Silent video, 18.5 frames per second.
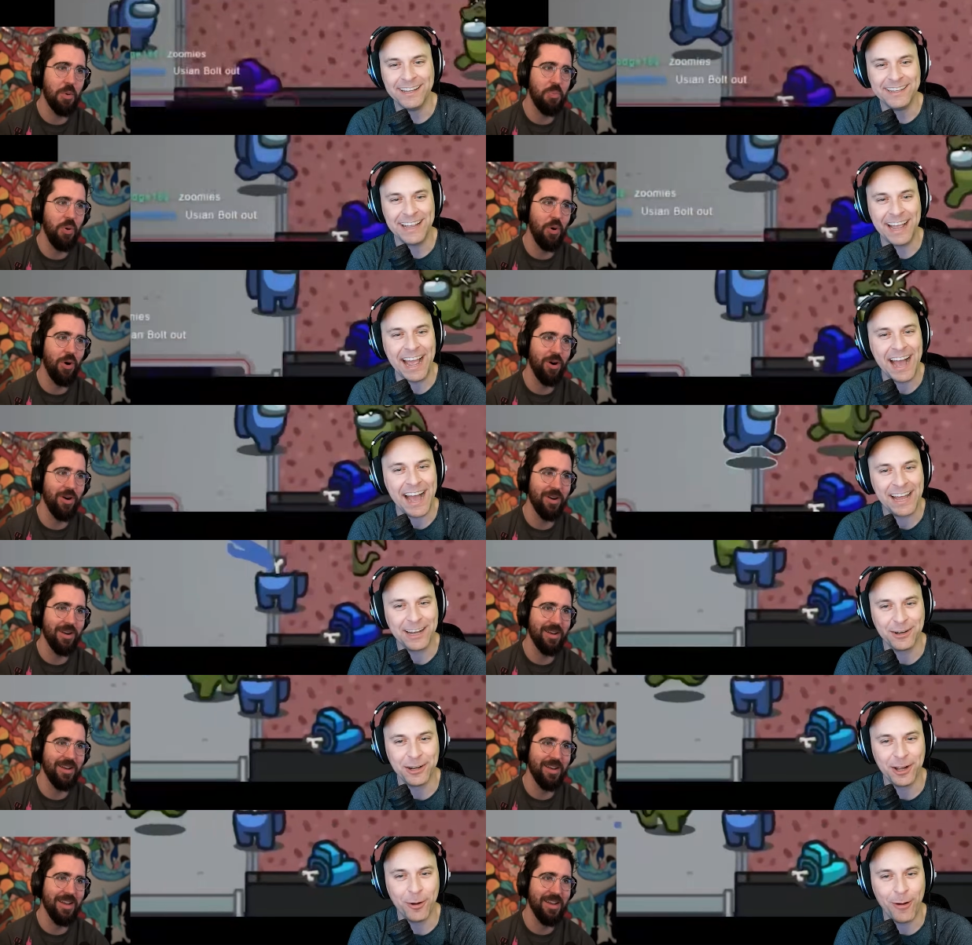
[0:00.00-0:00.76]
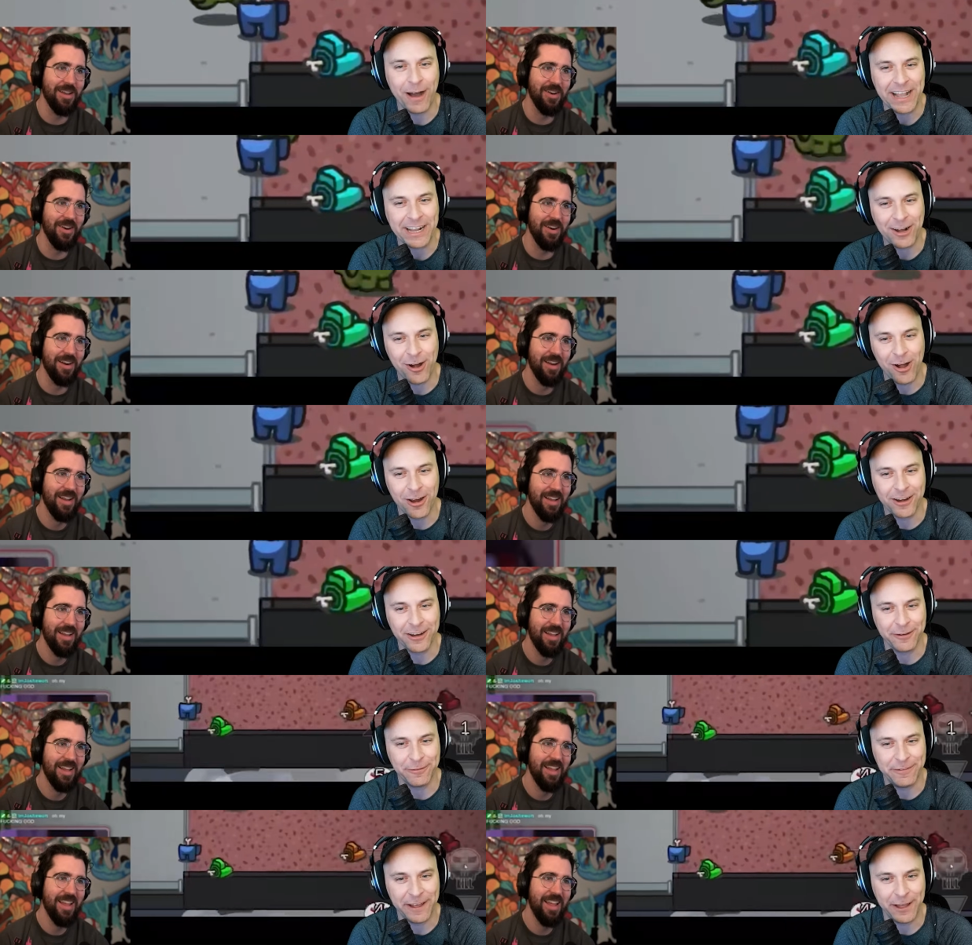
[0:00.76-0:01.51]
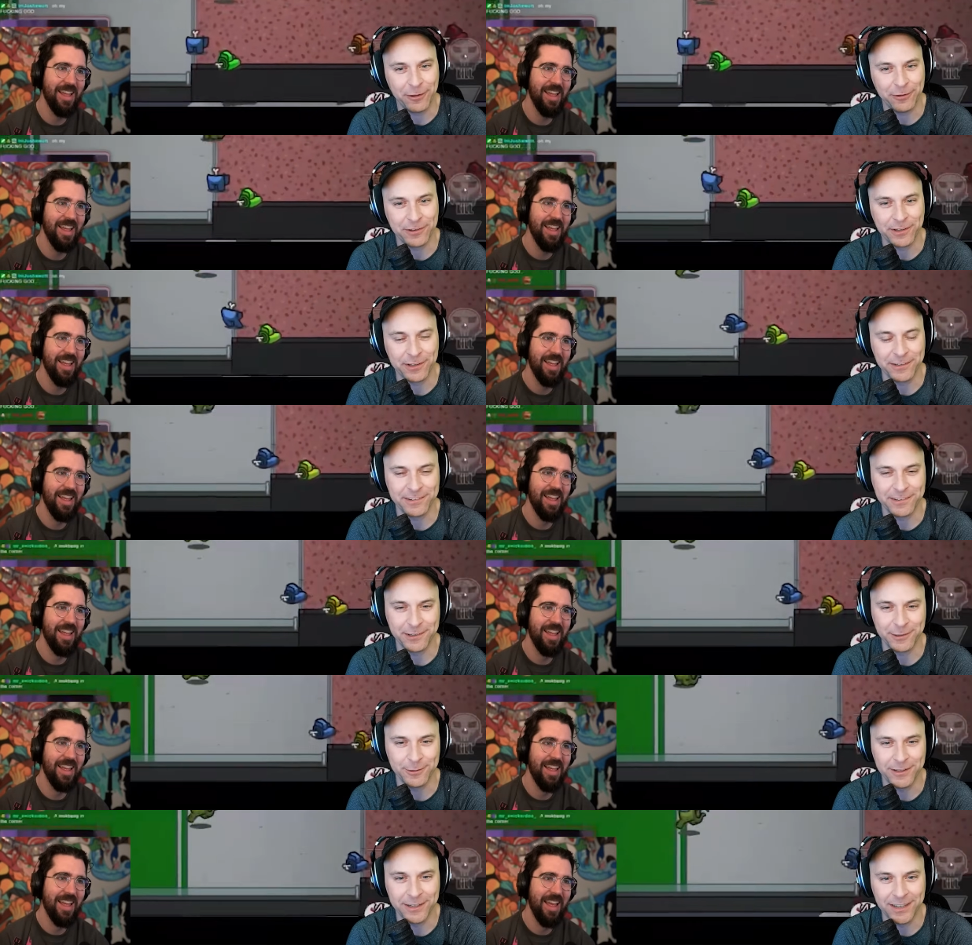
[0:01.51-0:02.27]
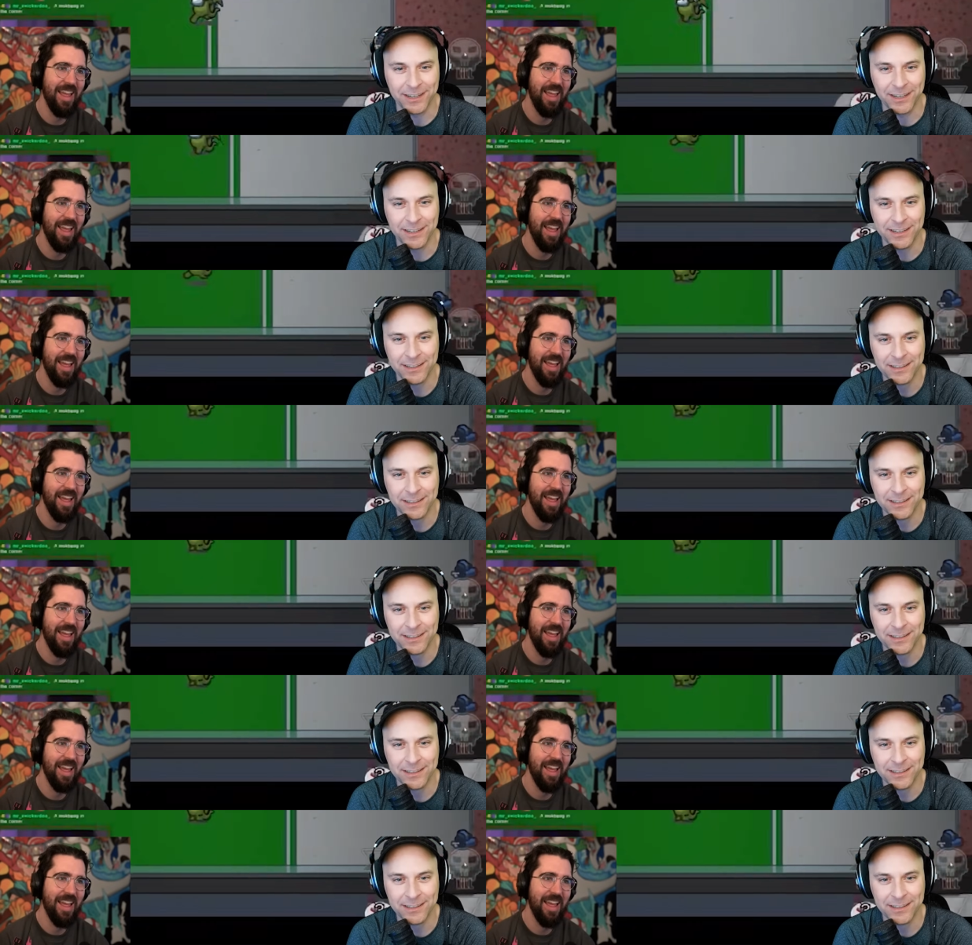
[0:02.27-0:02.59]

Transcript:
Speaker 1: yeah, I don't know why Kara failed to. to uh...